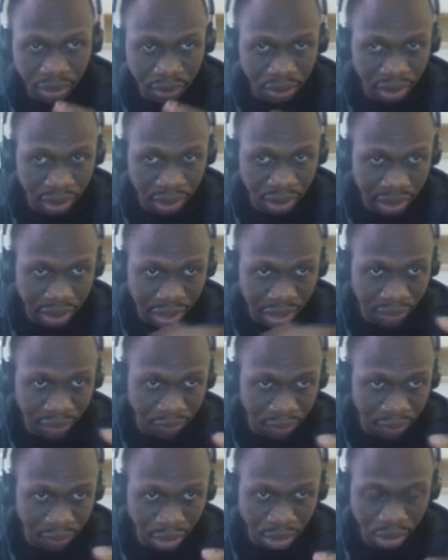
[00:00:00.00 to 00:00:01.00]
you see their
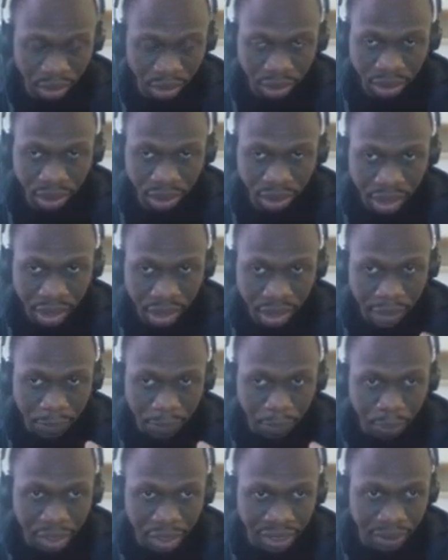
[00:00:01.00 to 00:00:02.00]
definitions.
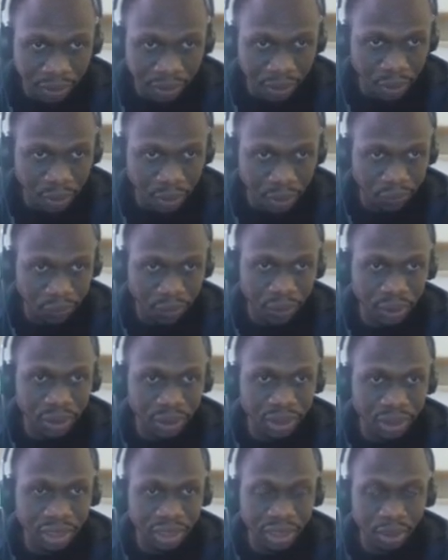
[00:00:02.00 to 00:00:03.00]
Python also
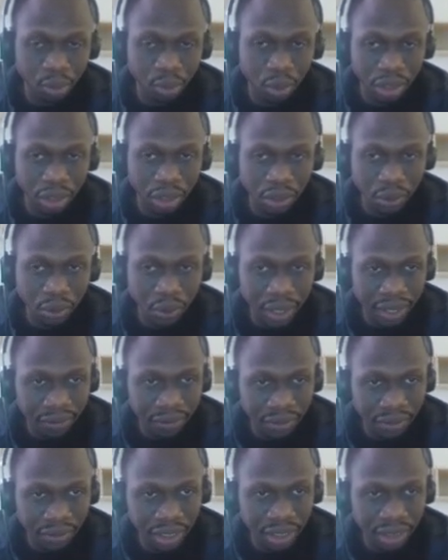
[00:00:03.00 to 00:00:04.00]
follows the same way. You
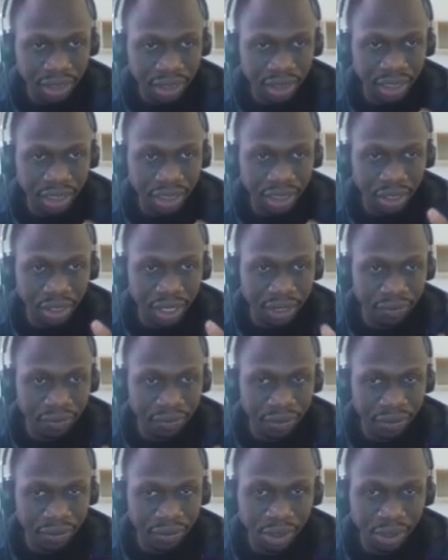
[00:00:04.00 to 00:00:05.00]
have keys and then you have
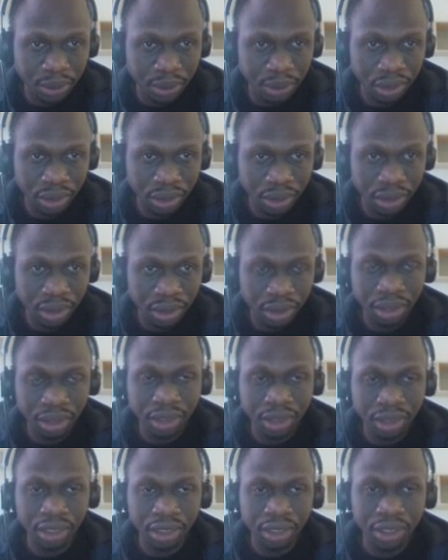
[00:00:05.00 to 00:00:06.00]
values.
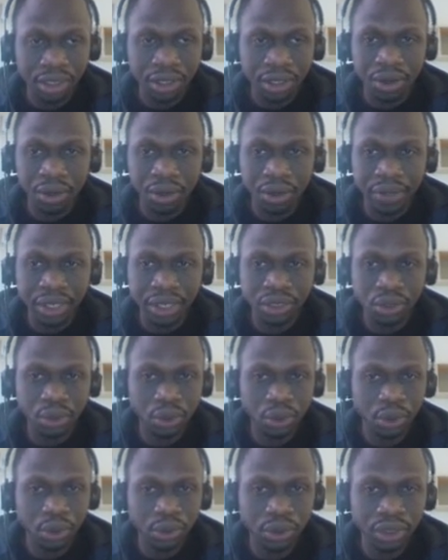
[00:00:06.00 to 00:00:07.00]
All right,
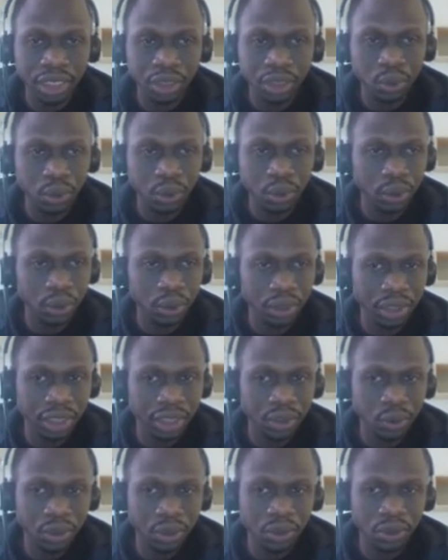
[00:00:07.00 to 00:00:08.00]
so that's
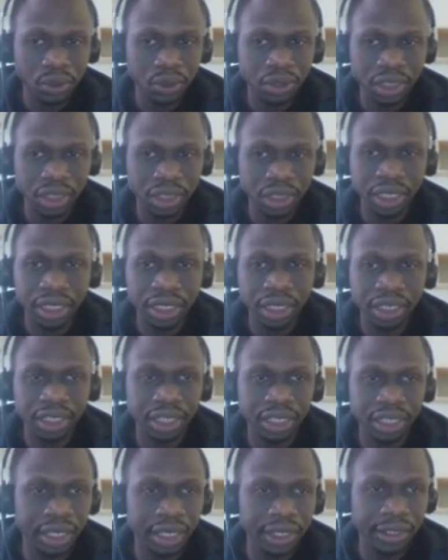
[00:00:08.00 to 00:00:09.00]
what you see
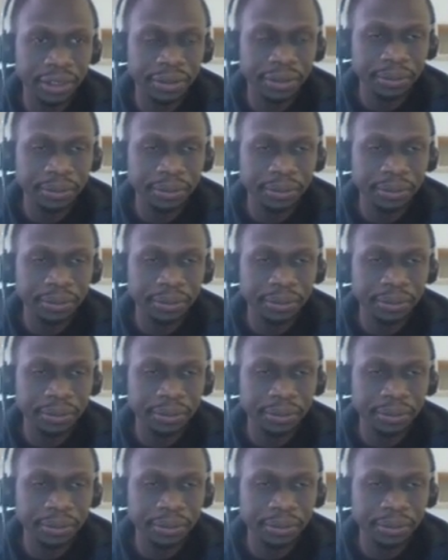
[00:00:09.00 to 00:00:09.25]
here.